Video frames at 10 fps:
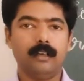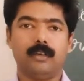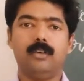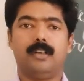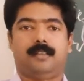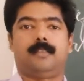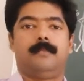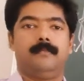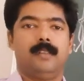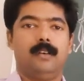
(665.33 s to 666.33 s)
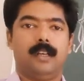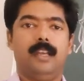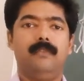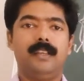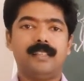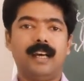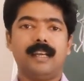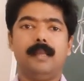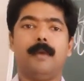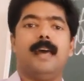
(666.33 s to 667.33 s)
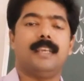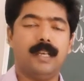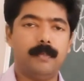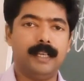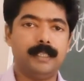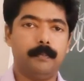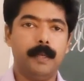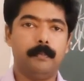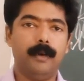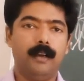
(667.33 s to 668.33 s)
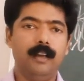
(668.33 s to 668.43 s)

goods, okay, which are demanded by the people,